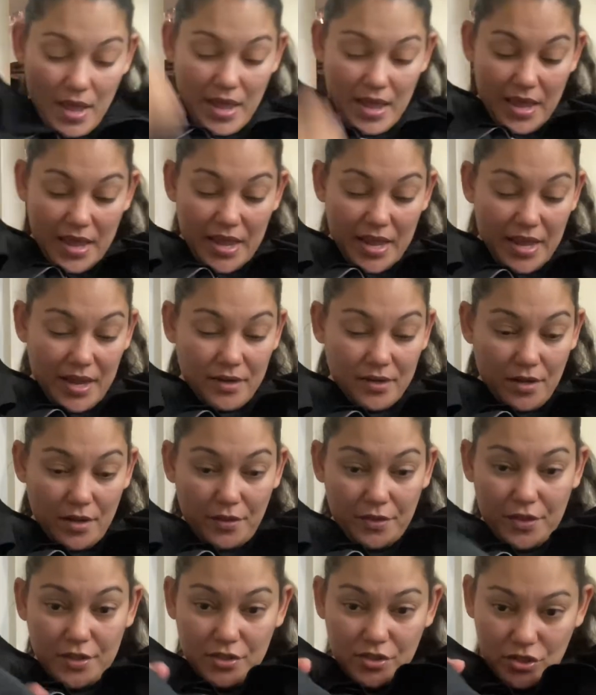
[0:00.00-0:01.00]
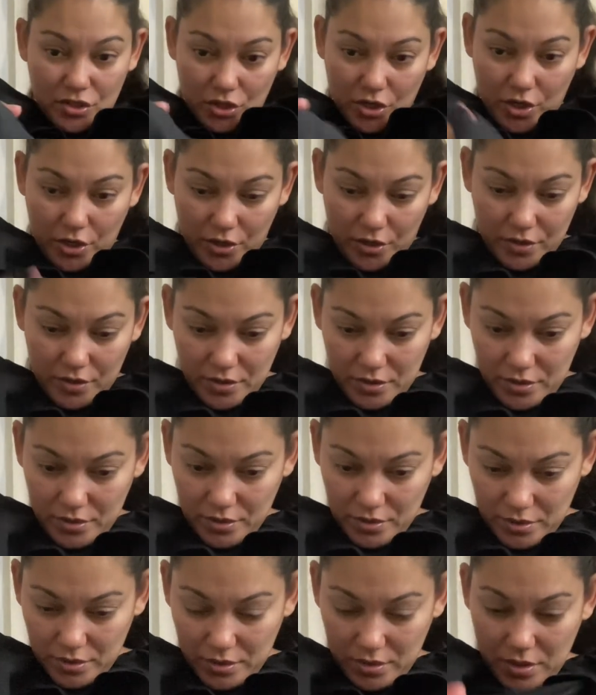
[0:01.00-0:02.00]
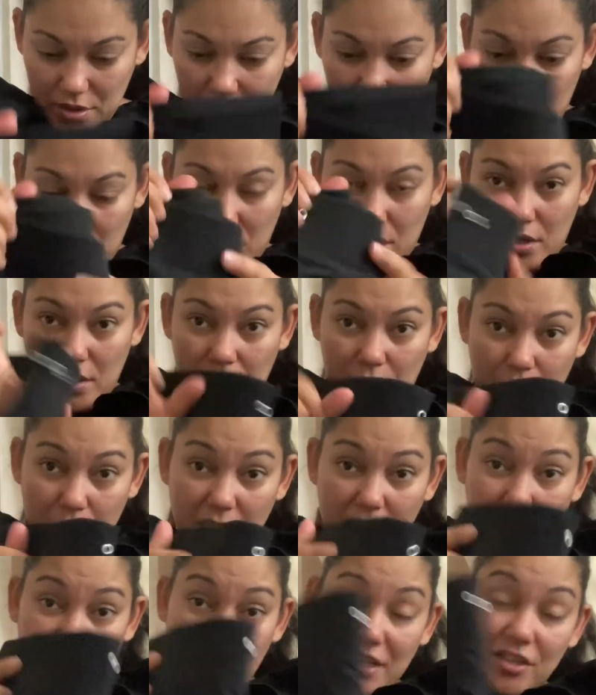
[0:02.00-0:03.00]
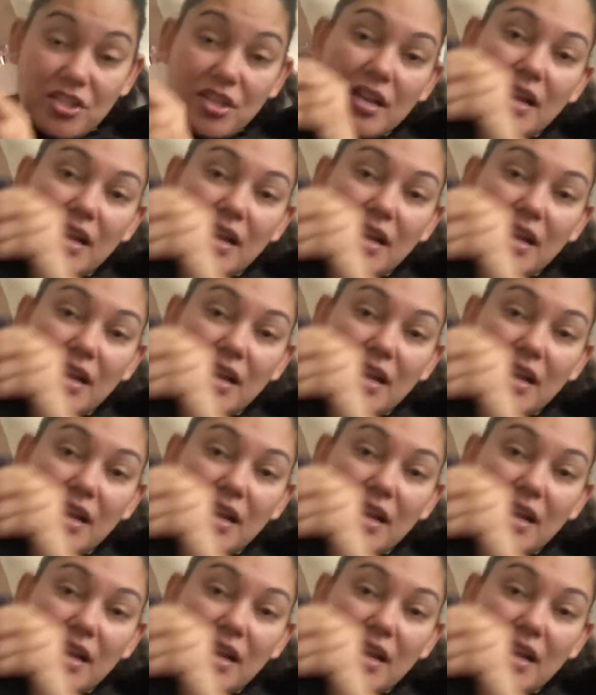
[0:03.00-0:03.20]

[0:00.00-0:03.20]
and the skirt. Maybe I should